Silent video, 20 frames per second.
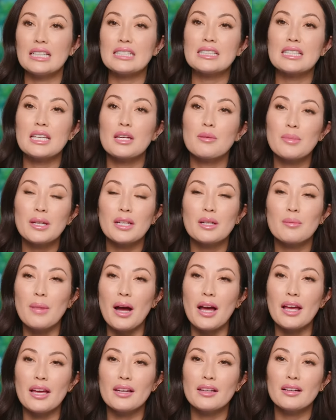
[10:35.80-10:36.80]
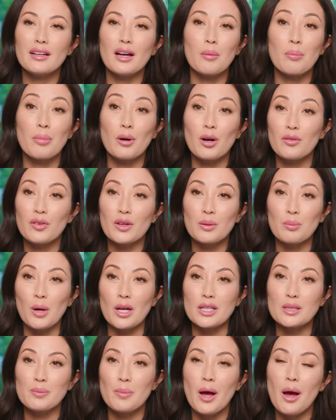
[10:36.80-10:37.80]
Is the Ameda Mya a perfect
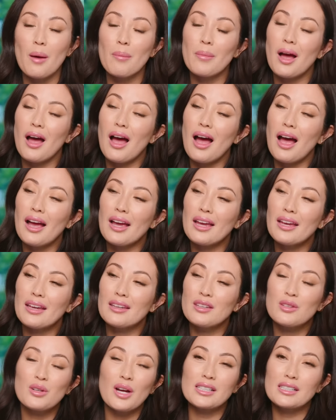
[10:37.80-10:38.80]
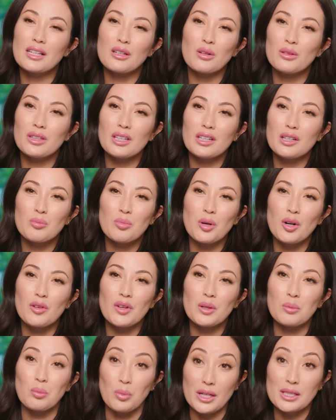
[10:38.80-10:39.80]
breast pump? I, you guys, I don't think a
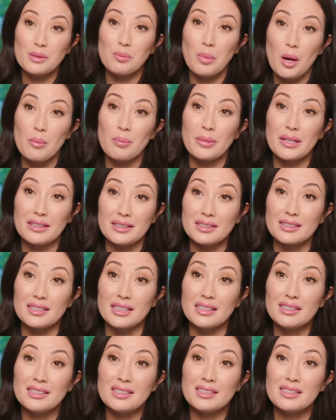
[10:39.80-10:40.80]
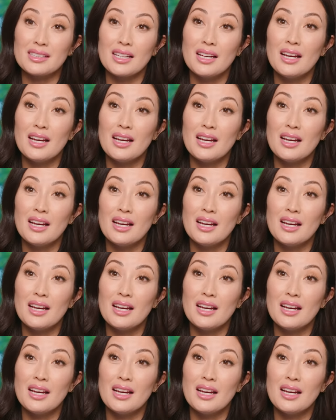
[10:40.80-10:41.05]
perfect breast pump exists.